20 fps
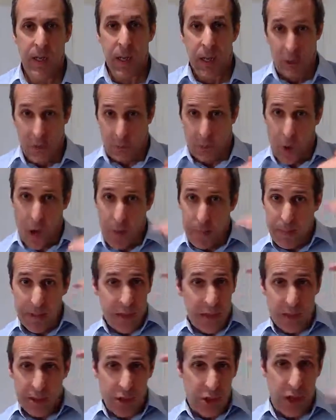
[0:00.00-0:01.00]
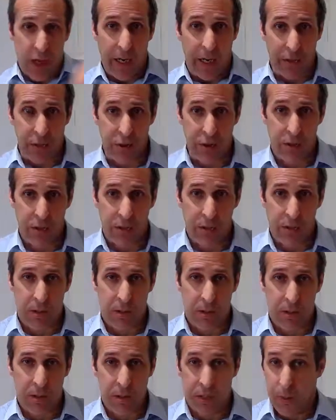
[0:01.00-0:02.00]
The requirement doesn't change.
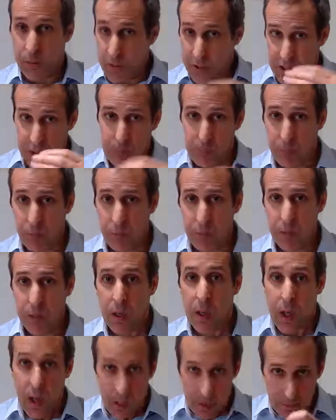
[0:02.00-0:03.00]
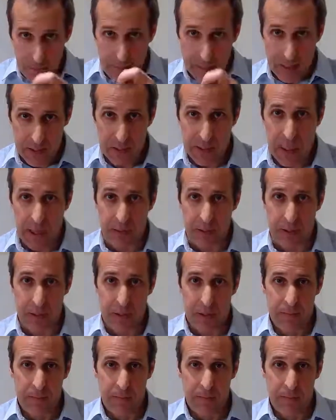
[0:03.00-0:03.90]
It was simple, make a sound.